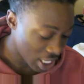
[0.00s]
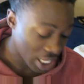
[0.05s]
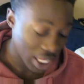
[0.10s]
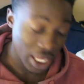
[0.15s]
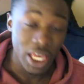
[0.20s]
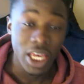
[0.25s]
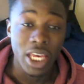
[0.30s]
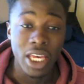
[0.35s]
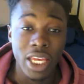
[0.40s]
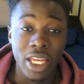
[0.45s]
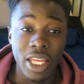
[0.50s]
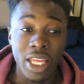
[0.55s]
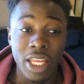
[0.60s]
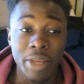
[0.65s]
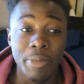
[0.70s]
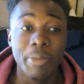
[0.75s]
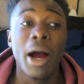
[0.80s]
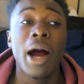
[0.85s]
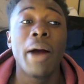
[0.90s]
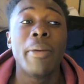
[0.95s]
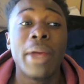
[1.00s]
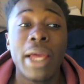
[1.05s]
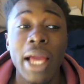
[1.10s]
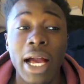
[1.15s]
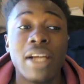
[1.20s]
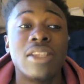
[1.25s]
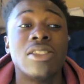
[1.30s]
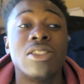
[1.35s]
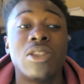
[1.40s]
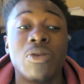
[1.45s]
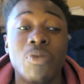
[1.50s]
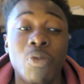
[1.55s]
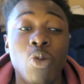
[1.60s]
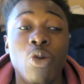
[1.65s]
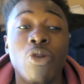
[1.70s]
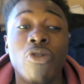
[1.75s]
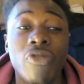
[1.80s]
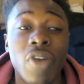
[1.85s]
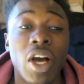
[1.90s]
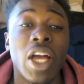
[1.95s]
And he probably got some more
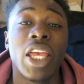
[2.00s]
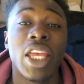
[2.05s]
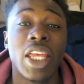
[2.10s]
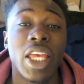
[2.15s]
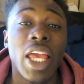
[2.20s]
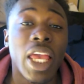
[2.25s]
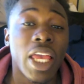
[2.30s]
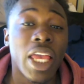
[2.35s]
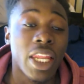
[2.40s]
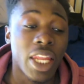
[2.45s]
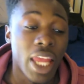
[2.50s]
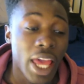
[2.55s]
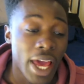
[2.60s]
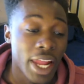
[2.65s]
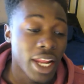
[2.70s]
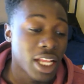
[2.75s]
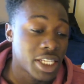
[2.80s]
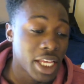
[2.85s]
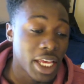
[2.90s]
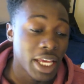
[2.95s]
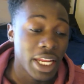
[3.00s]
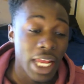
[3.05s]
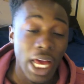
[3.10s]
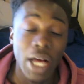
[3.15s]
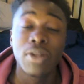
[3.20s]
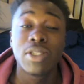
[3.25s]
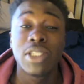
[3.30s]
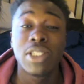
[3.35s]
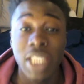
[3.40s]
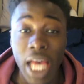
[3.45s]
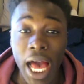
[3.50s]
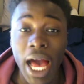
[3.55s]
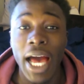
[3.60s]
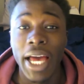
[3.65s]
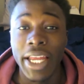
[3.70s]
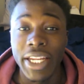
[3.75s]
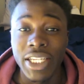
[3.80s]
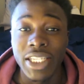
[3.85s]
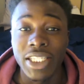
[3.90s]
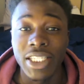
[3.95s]
fucking heat. They had to take it
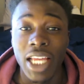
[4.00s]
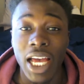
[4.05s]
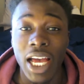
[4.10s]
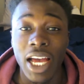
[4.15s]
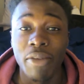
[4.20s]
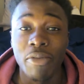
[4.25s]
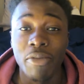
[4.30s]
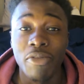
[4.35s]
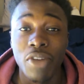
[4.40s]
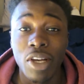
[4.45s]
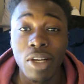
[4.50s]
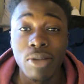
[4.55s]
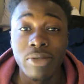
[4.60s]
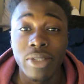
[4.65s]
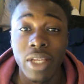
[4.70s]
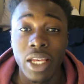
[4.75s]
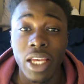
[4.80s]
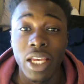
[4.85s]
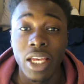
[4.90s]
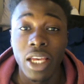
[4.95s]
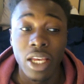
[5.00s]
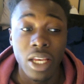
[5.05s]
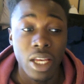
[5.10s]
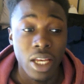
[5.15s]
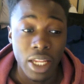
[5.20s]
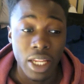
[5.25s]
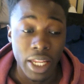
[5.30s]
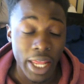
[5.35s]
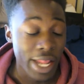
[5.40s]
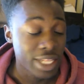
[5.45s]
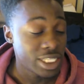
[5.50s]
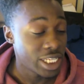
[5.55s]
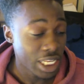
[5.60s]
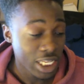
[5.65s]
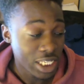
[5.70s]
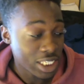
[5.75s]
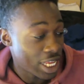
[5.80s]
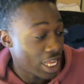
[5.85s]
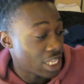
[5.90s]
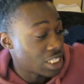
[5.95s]
outside this time. You feel what I'm saying? They had to take
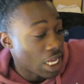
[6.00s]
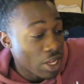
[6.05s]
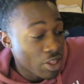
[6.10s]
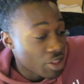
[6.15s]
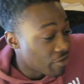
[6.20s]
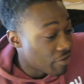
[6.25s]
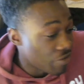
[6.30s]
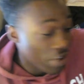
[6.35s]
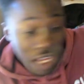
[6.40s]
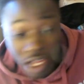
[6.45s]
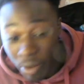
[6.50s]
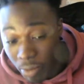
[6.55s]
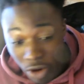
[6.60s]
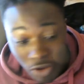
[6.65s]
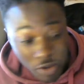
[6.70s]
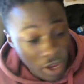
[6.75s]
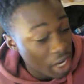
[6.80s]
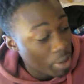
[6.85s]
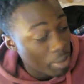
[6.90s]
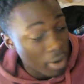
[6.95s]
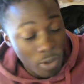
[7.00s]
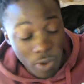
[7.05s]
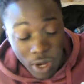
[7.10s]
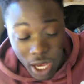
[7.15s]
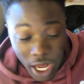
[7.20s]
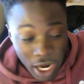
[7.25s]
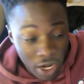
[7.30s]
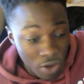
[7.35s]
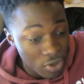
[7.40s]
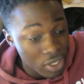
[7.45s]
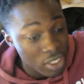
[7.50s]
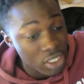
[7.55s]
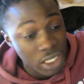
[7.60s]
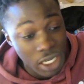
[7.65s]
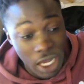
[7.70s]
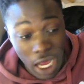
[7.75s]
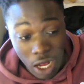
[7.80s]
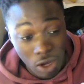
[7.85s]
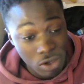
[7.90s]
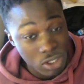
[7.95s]
his ass out the fucking booth. Hey, bro, we gotta do this
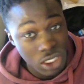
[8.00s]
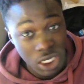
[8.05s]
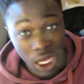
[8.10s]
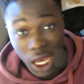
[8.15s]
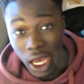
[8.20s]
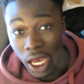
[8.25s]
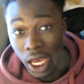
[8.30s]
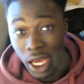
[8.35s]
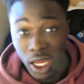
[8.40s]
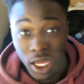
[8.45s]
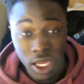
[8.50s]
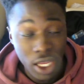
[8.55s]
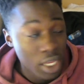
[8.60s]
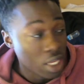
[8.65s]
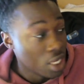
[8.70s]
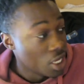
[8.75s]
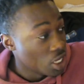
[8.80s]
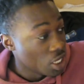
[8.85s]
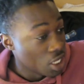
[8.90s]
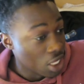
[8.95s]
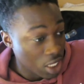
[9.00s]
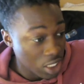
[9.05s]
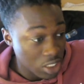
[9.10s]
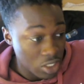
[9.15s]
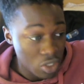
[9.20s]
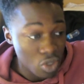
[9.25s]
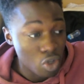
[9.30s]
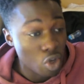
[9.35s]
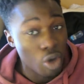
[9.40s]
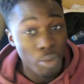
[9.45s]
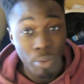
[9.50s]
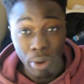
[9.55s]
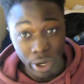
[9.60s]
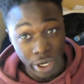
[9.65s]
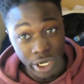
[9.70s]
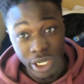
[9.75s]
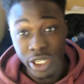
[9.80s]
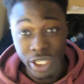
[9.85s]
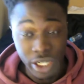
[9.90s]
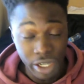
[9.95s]
shit outside. Because you gonna burn
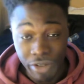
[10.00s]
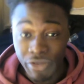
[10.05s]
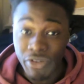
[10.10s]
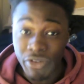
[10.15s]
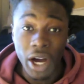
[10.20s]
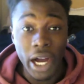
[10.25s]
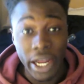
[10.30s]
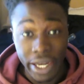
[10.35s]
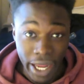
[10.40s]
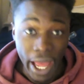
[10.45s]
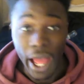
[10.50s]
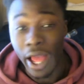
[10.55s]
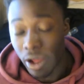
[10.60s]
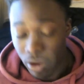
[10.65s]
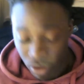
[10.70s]
this shit the fuck down.